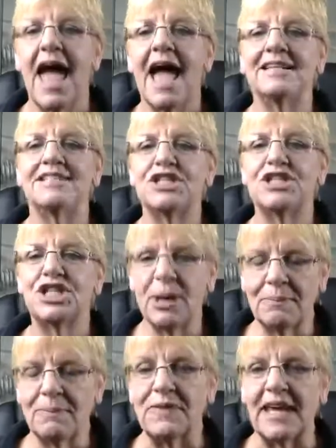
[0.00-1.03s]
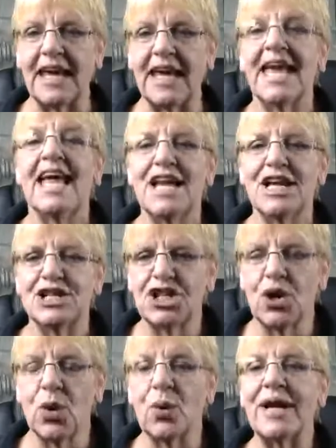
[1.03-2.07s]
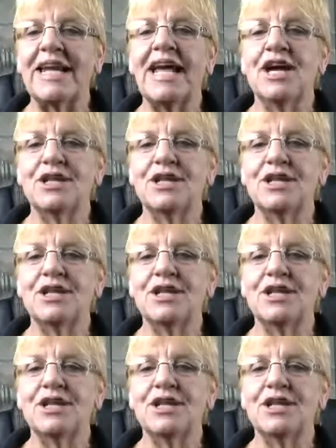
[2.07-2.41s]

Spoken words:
And something is going